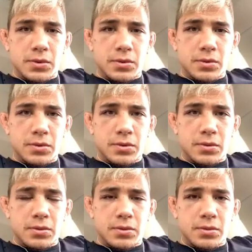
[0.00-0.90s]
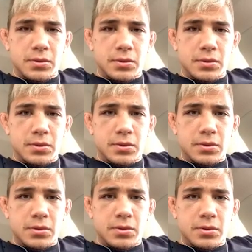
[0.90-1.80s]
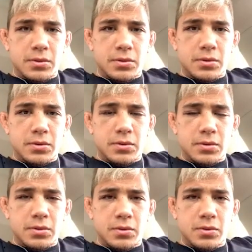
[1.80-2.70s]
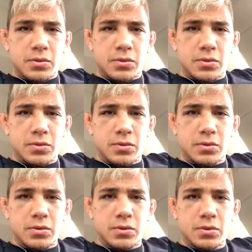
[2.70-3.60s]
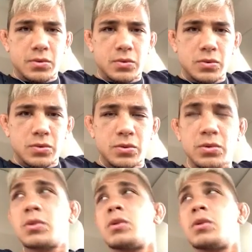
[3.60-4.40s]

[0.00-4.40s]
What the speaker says: [no speech]